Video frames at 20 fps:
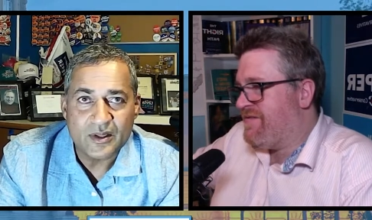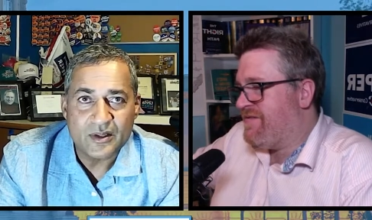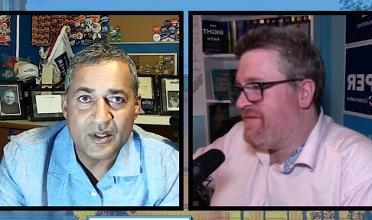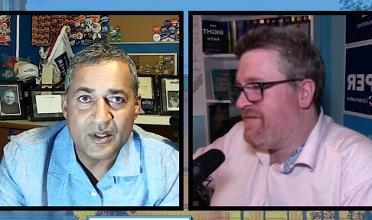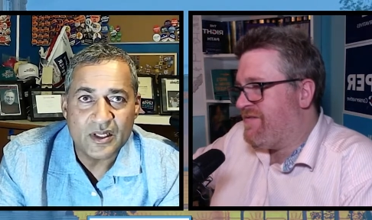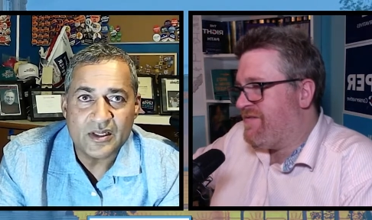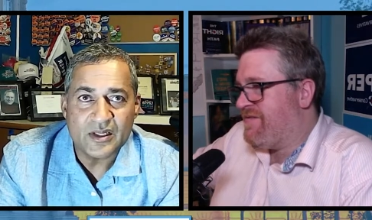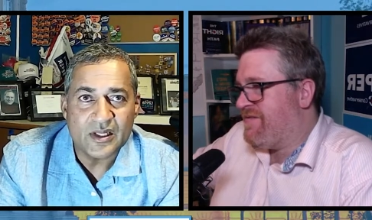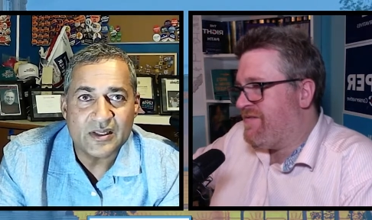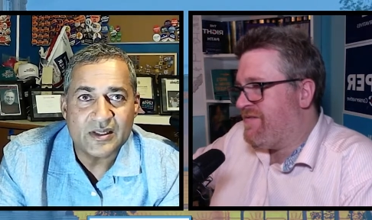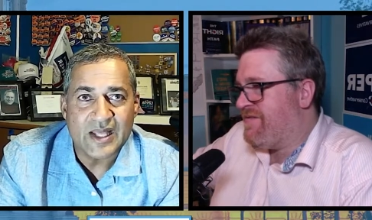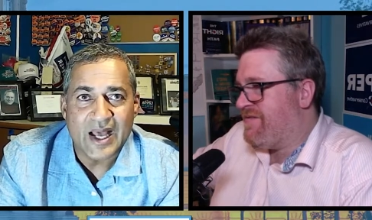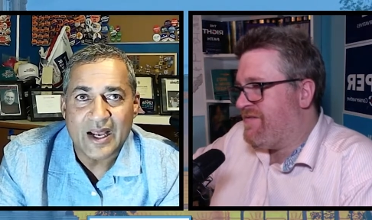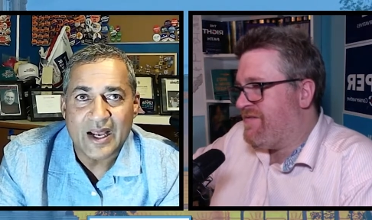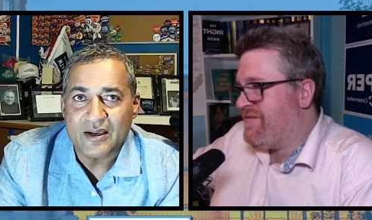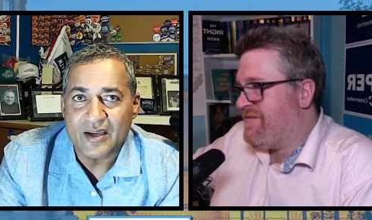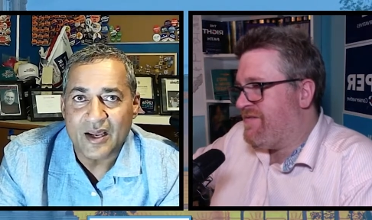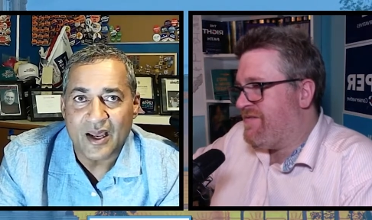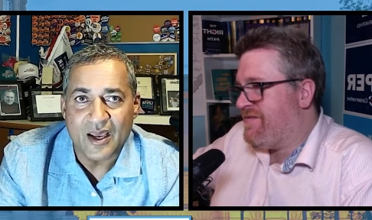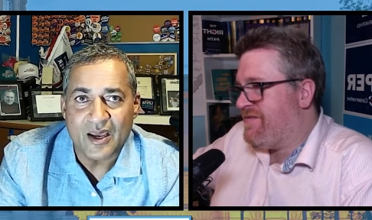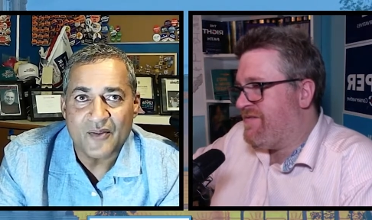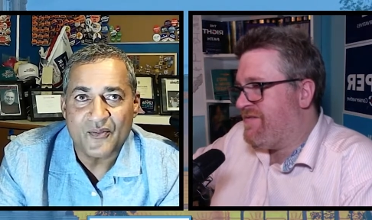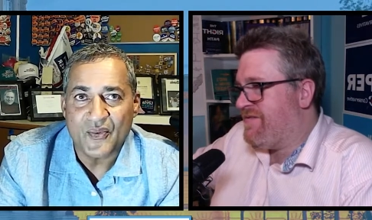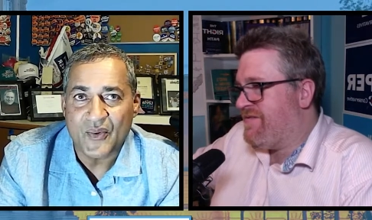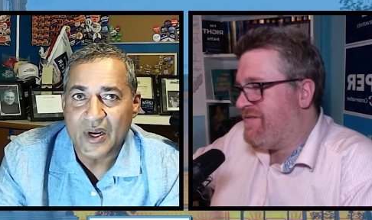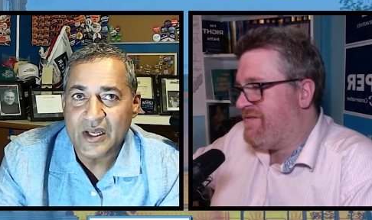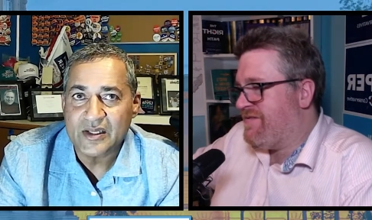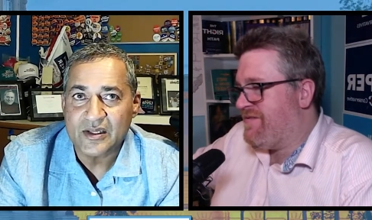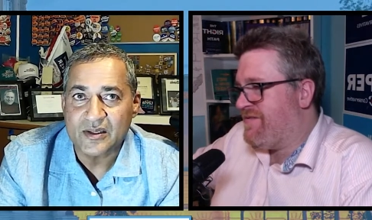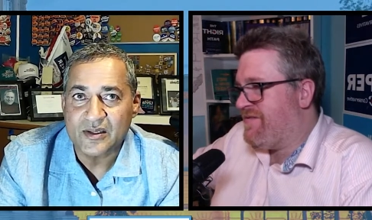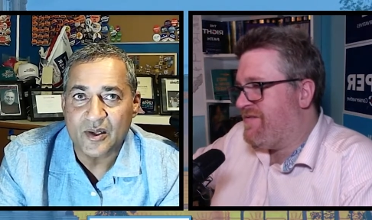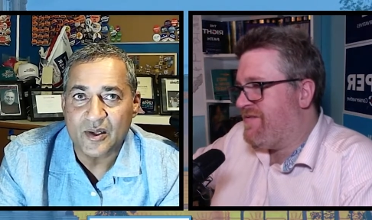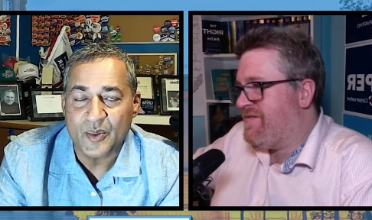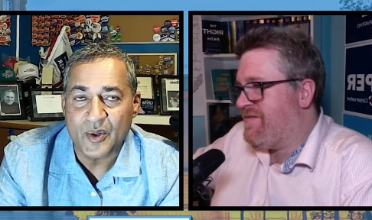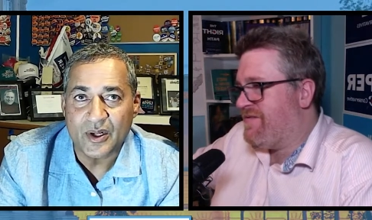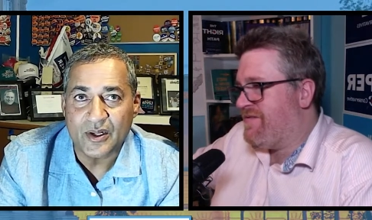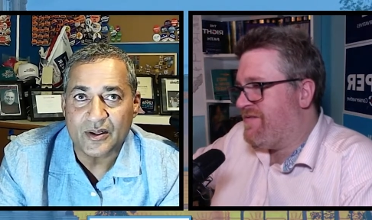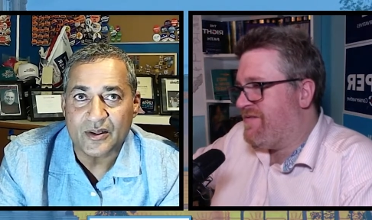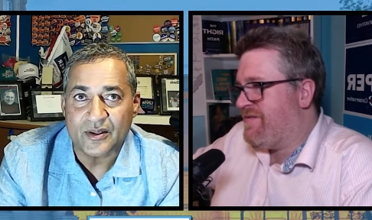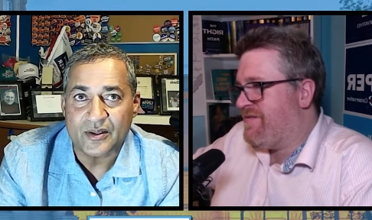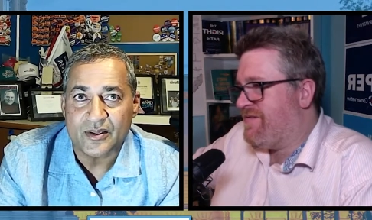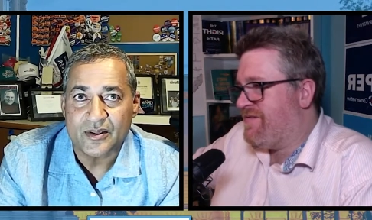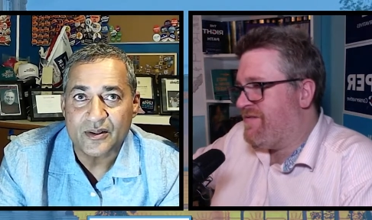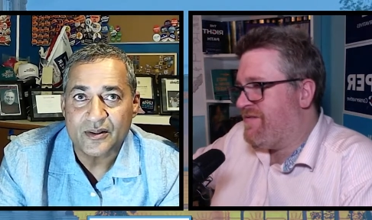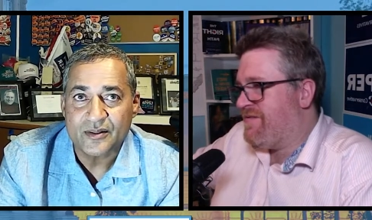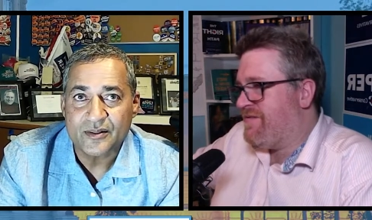Speaker 1: This is that time for us as Albertans.